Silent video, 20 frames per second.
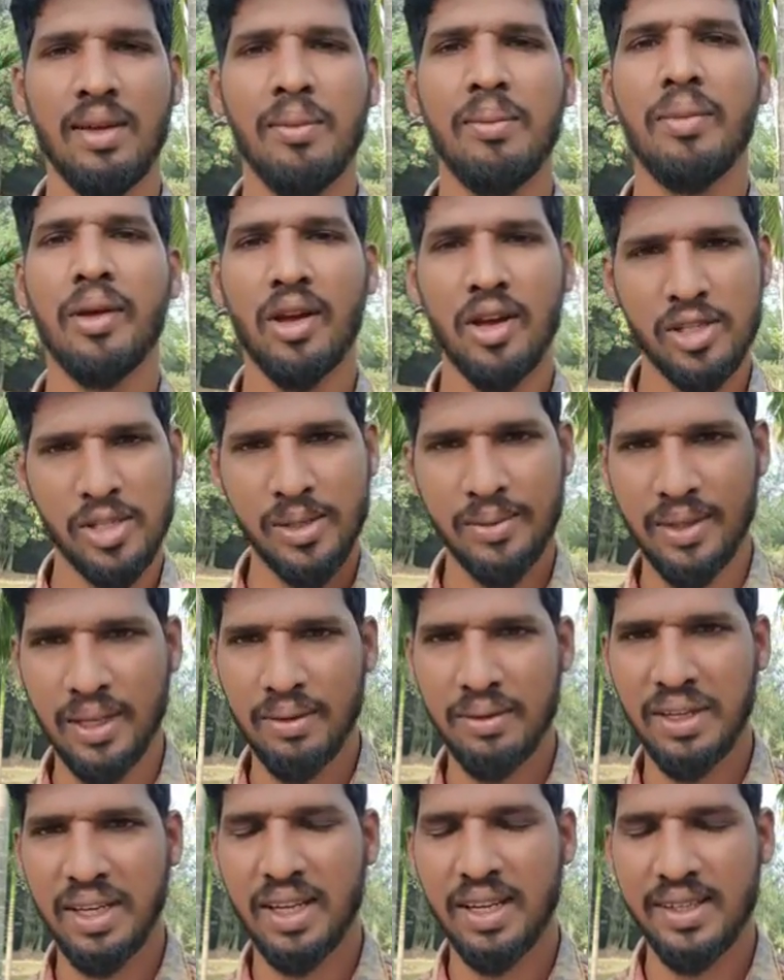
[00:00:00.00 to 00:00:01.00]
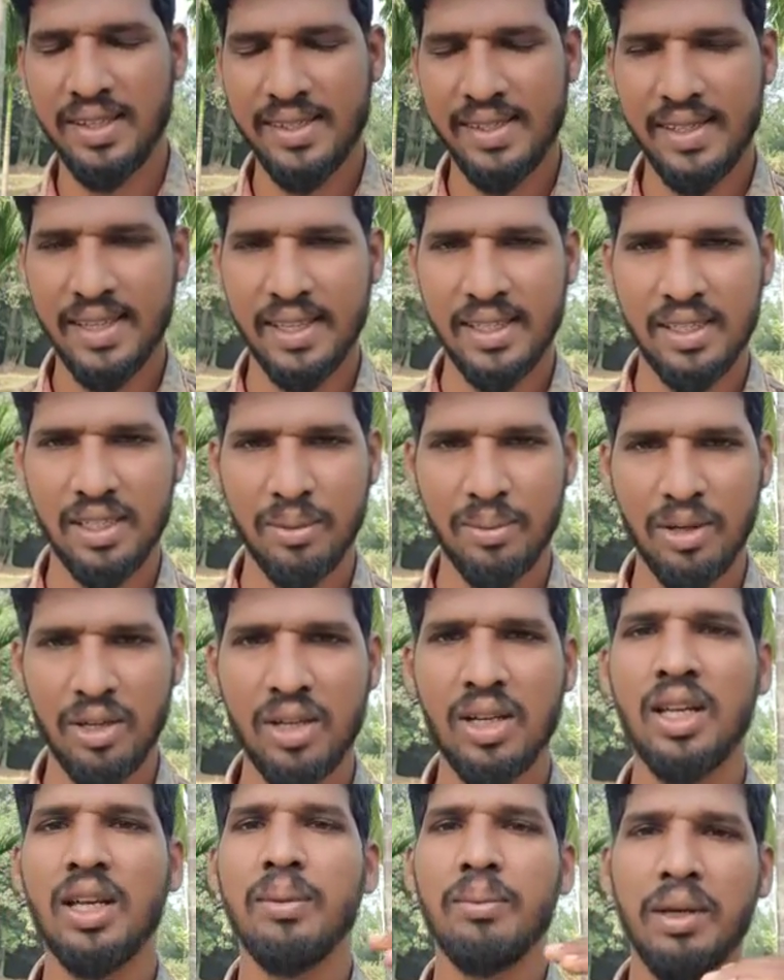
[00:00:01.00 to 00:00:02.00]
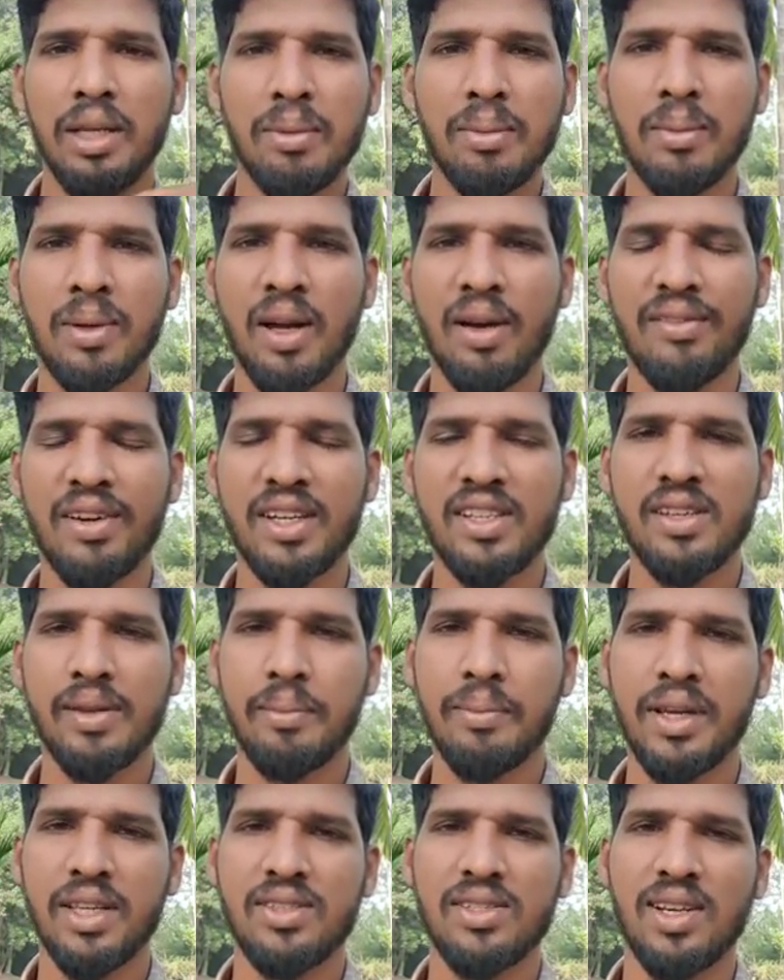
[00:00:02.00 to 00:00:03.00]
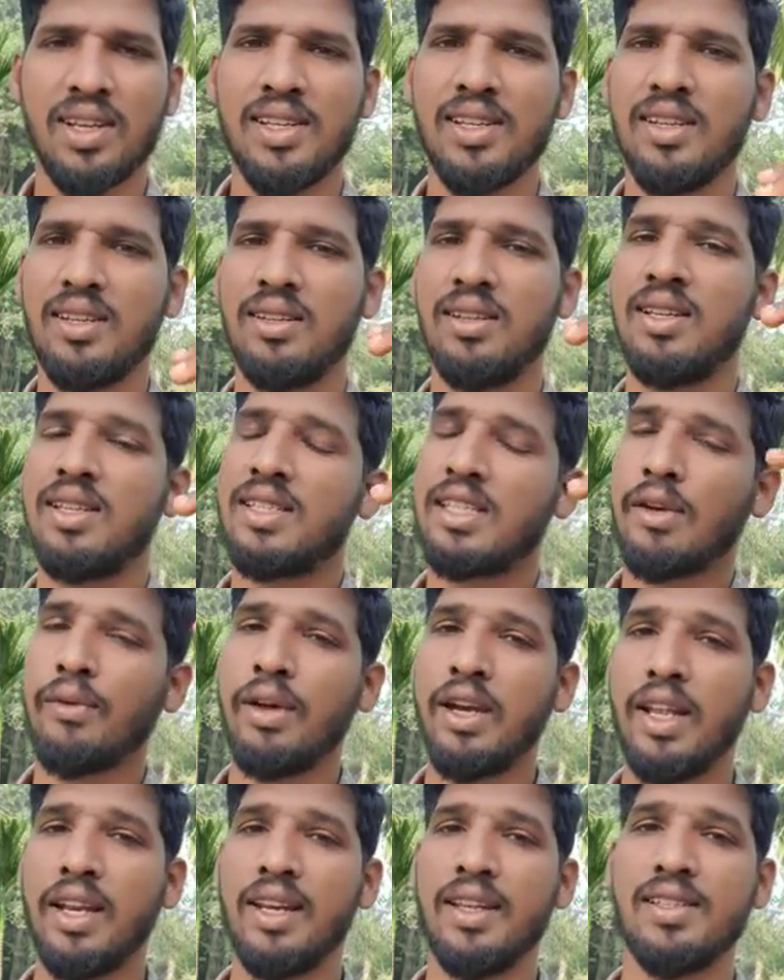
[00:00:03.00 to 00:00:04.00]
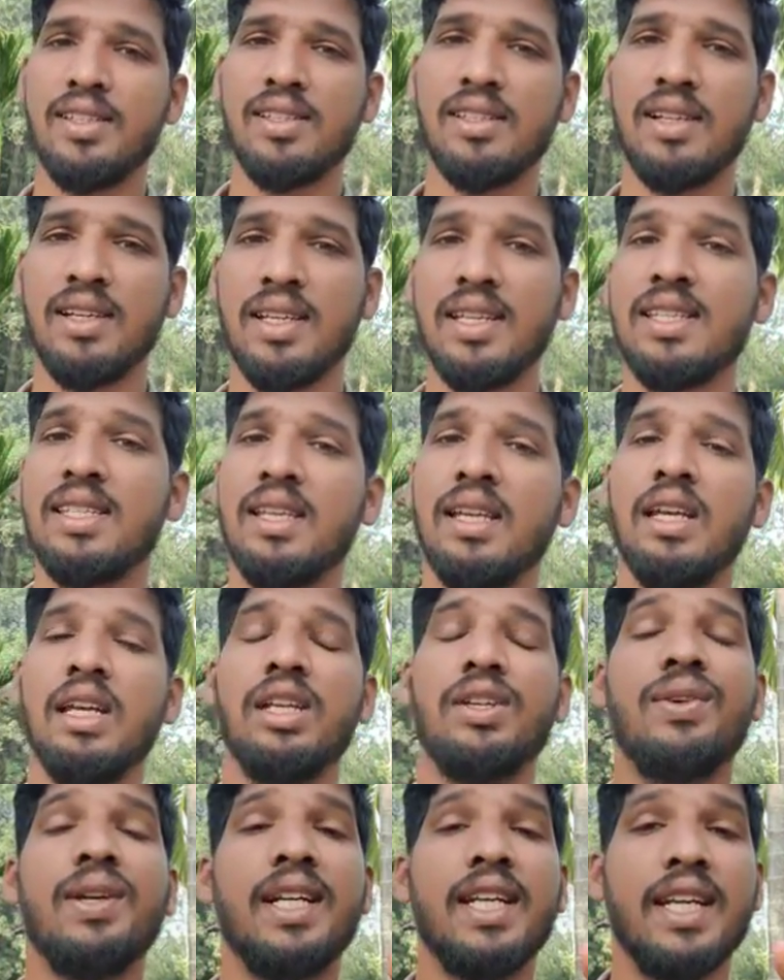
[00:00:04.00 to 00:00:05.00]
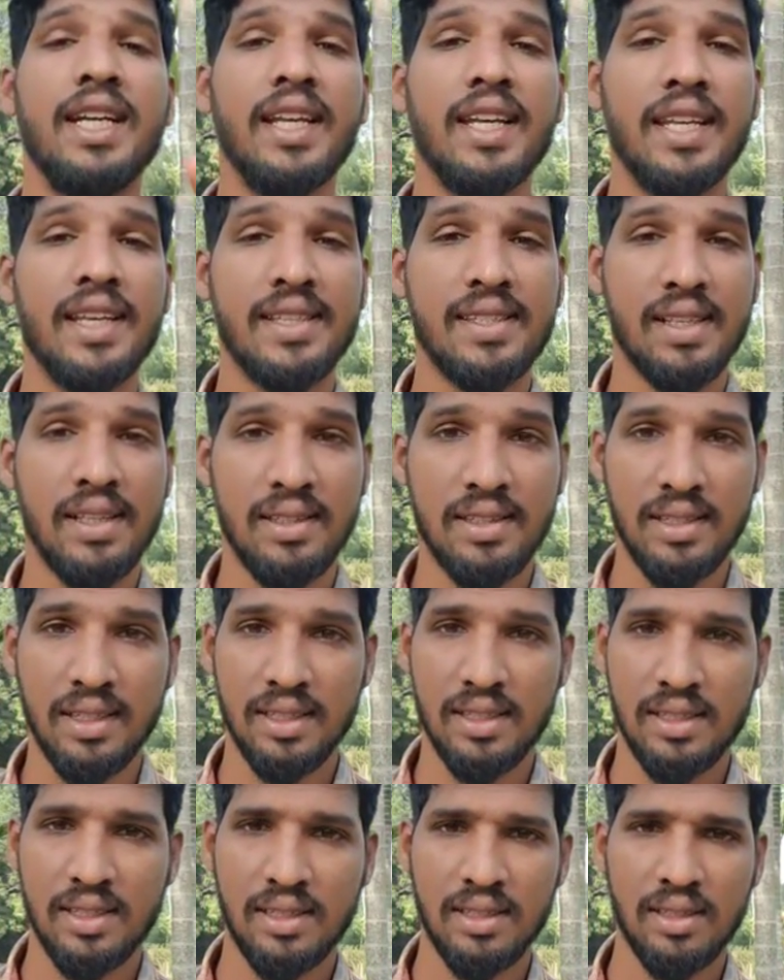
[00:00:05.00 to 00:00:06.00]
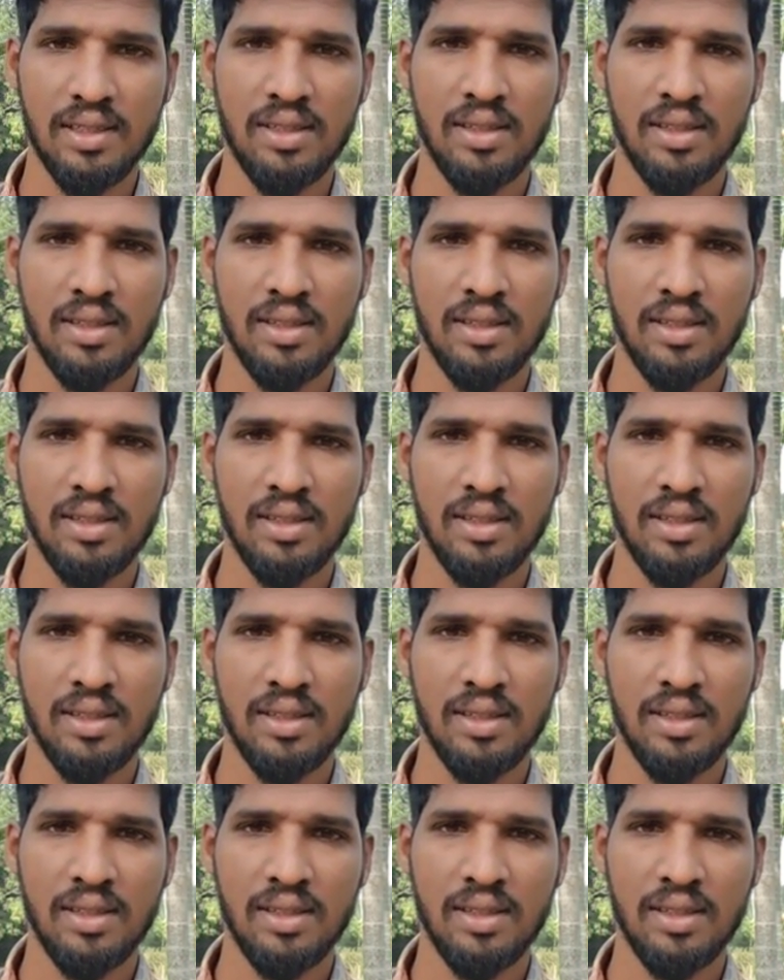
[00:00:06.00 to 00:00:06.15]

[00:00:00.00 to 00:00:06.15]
Because of the we are discussed about minimum average temperature in savanna region, that is 20 degrees Celsius.